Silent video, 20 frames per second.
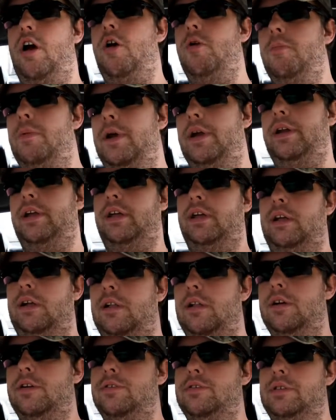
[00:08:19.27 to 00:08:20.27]
opening
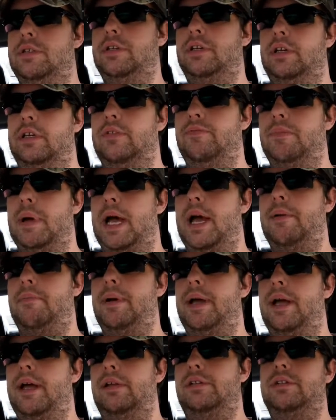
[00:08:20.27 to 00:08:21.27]
and closing, and the
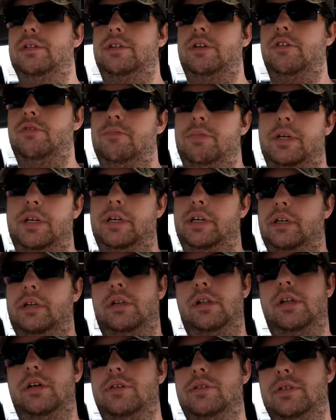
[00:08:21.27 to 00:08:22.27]
bypass is opening
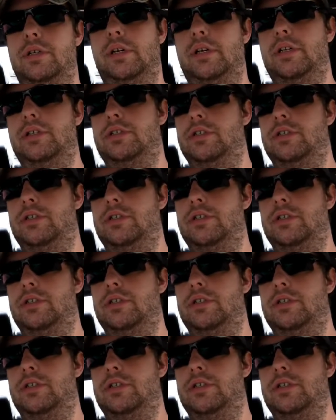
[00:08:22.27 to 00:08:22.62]
and closing.